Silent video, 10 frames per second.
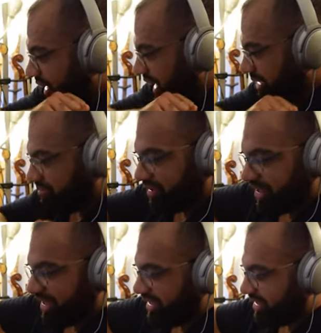I
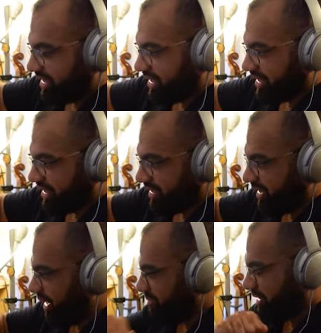played uh,
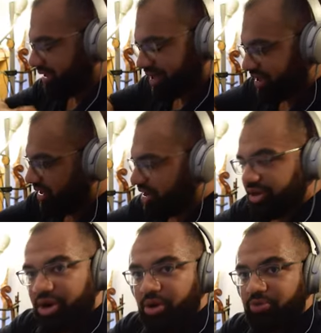I played like a
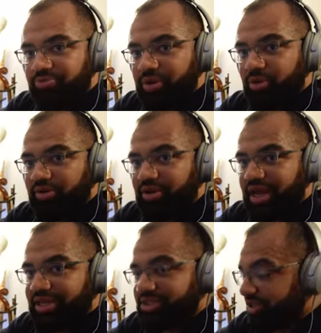long note. I went
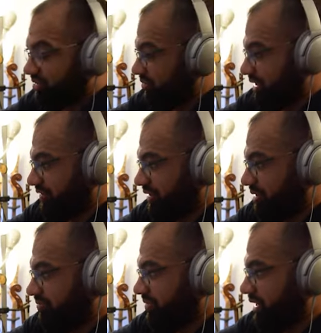right into the
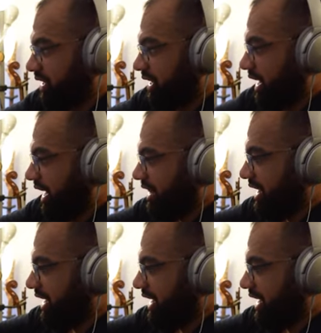reverb, and